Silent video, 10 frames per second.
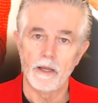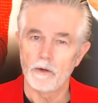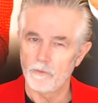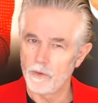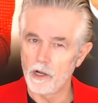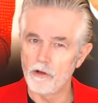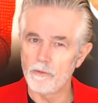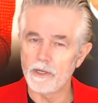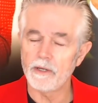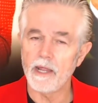
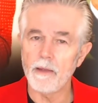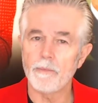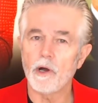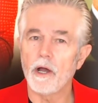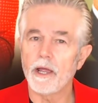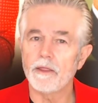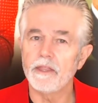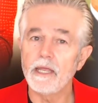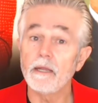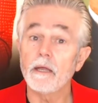Roman Empire
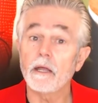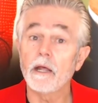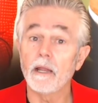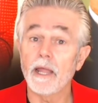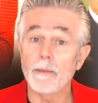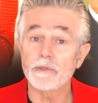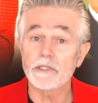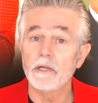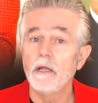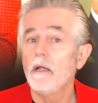then collapsed.
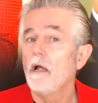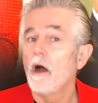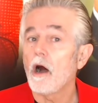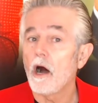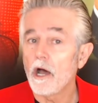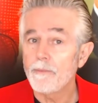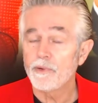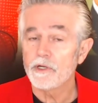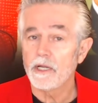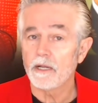I
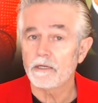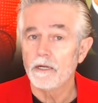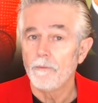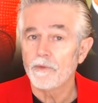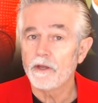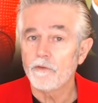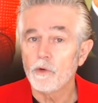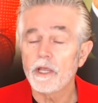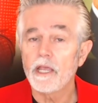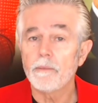predict that if
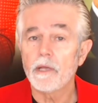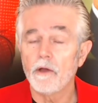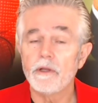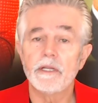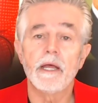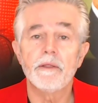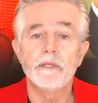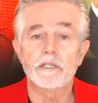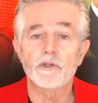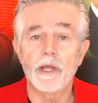we keep going down
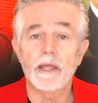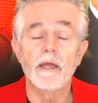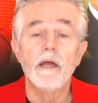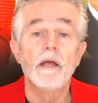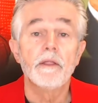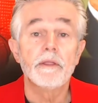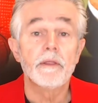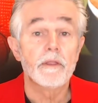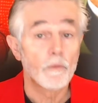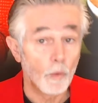this track,
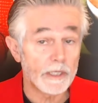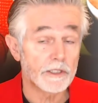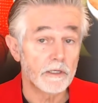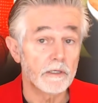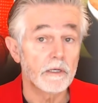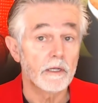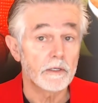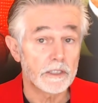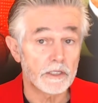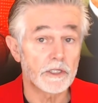Western
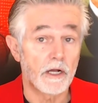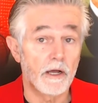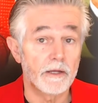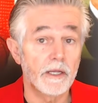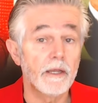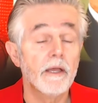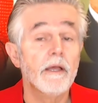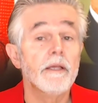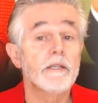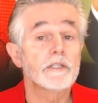society
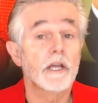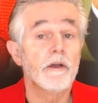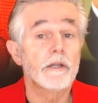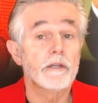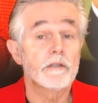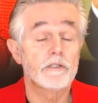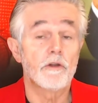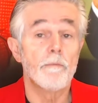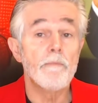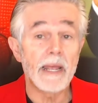is going to
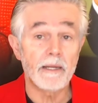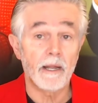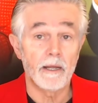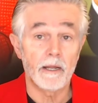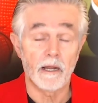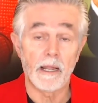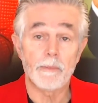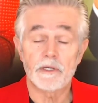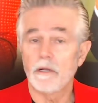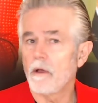dramatically collapse,
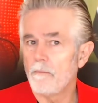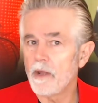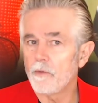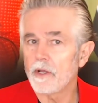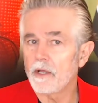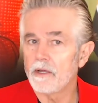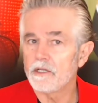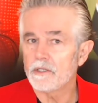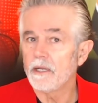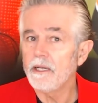and America
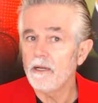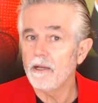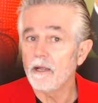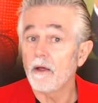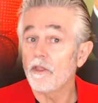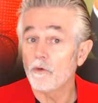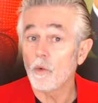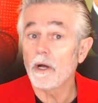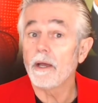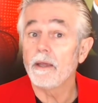is leading the
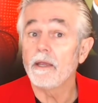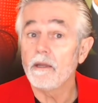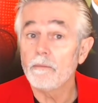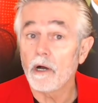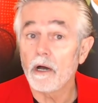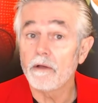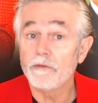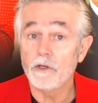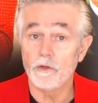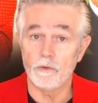way, in my
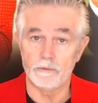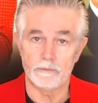view.